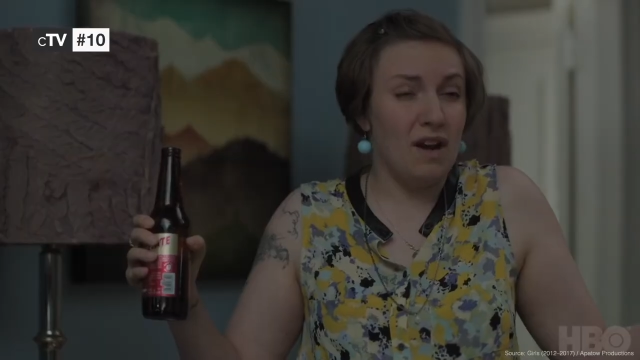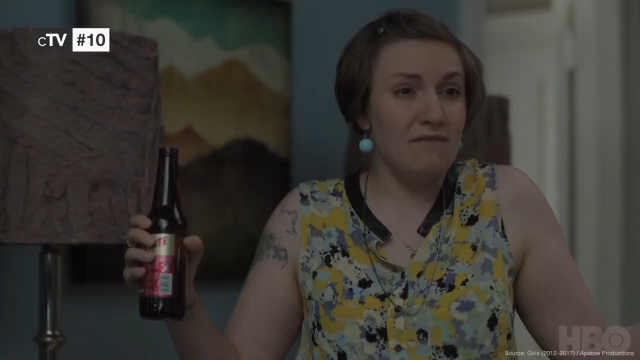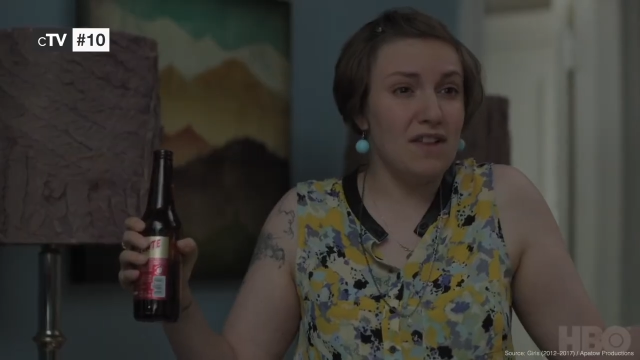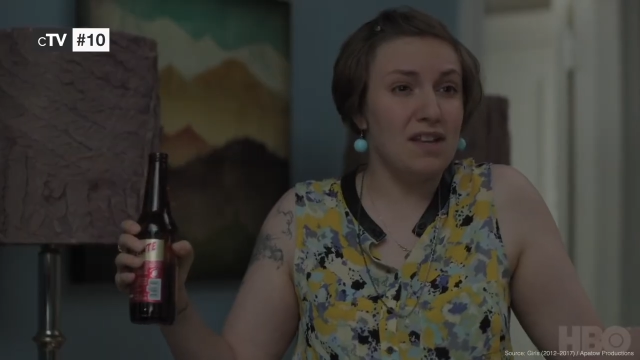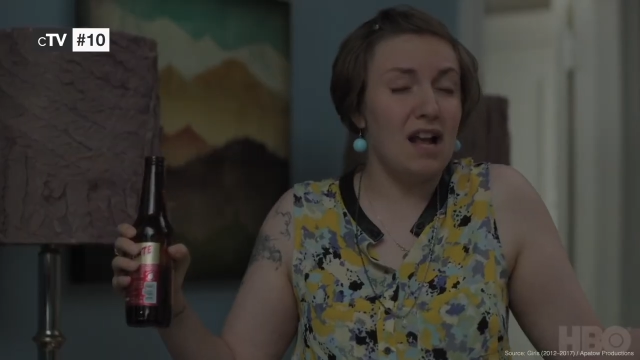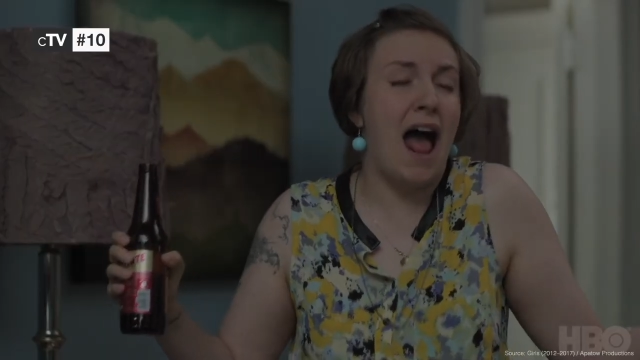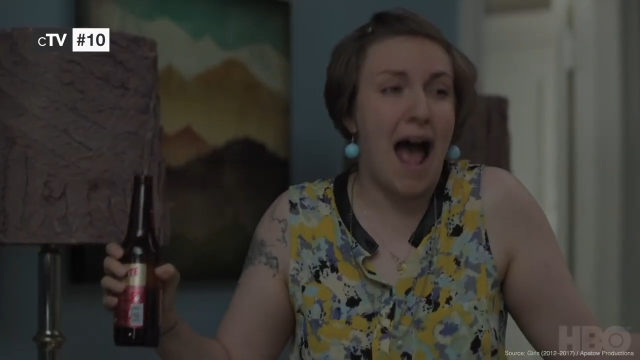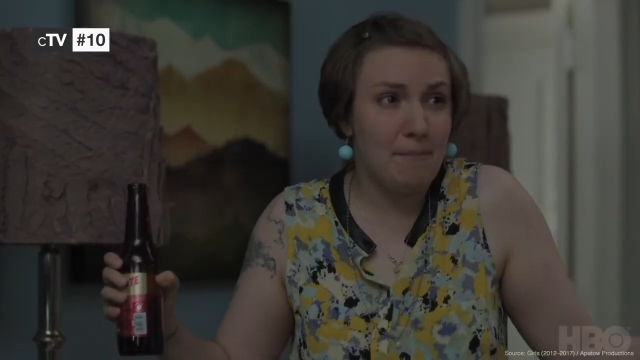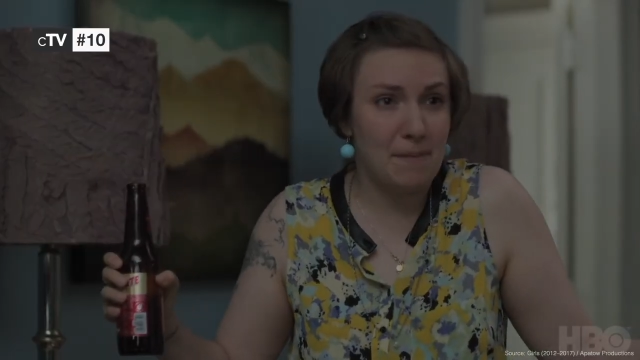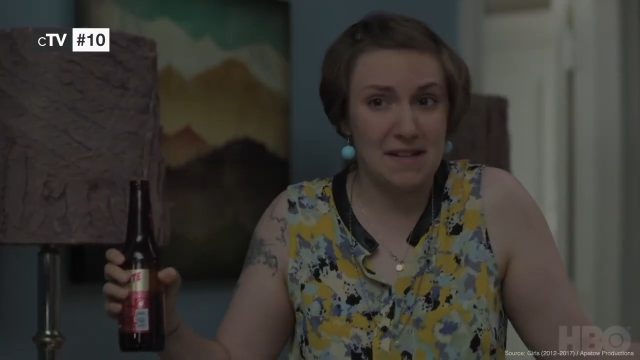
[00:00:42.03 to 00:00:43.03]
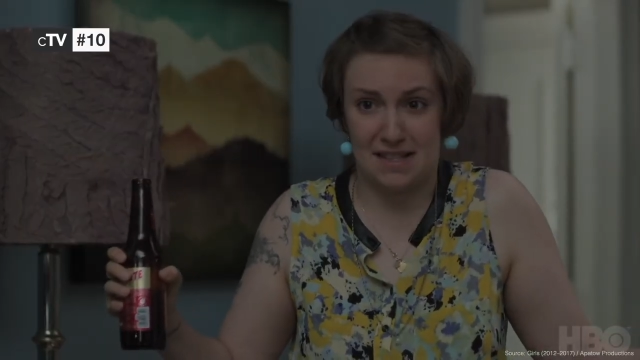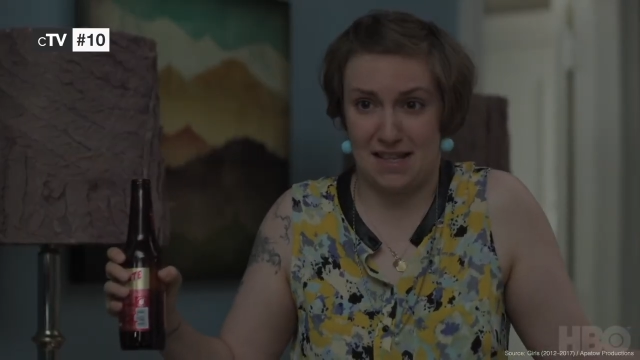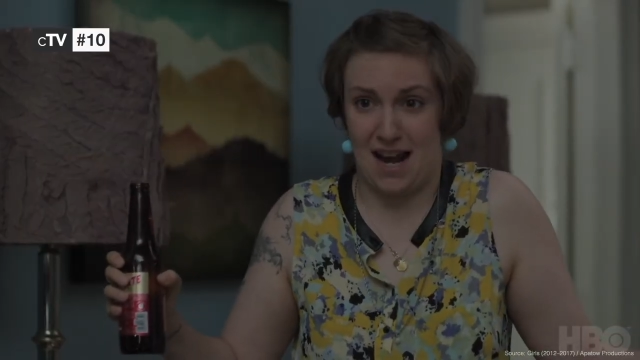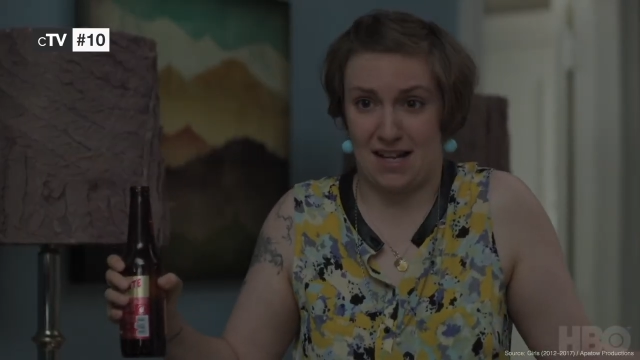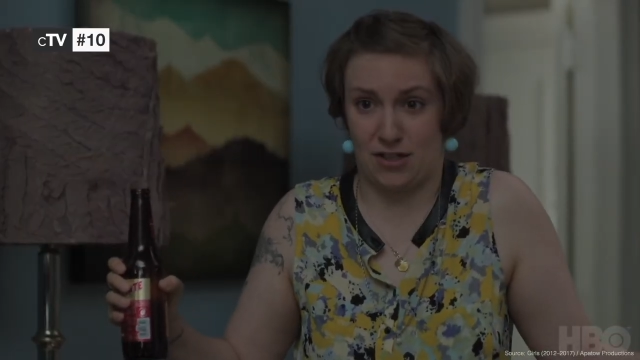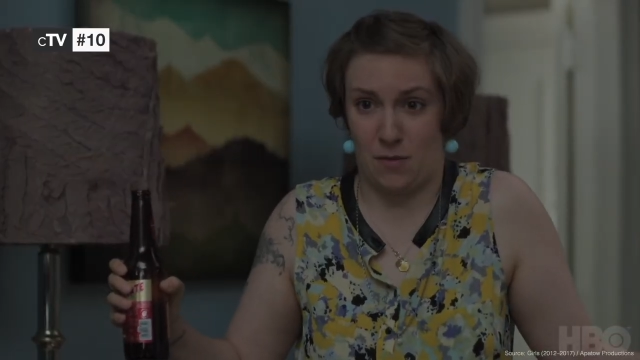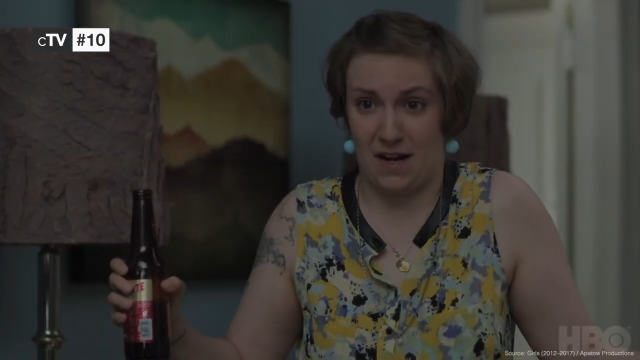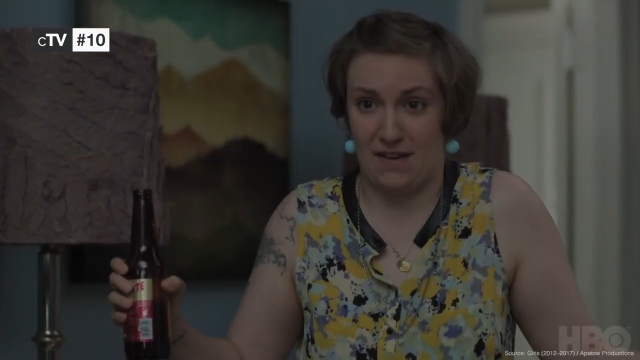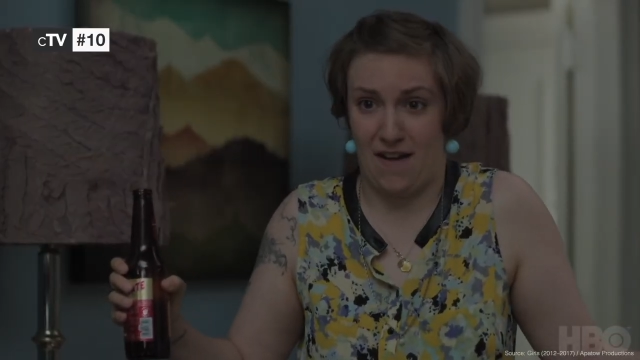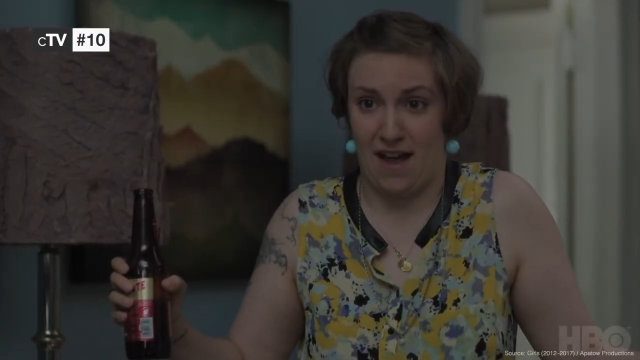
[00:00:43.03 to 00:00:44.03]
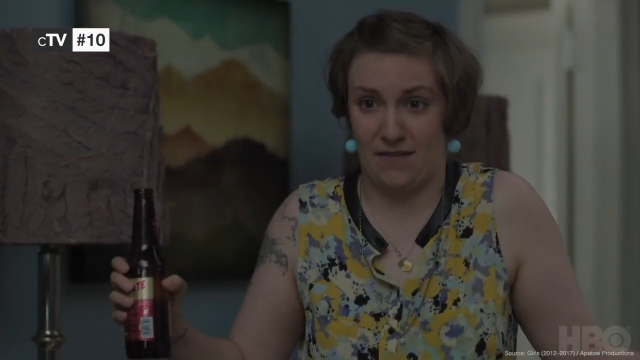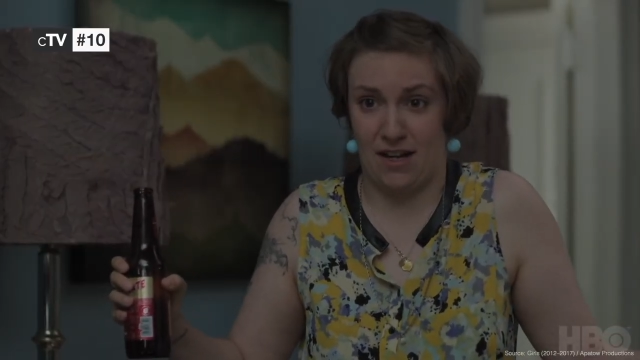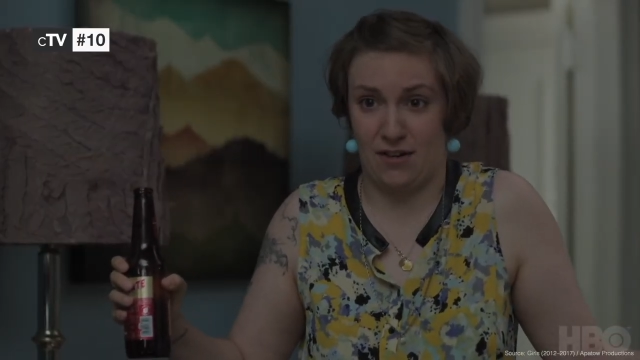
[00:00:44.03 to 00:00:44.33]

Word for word: her parents announce that they will no longer support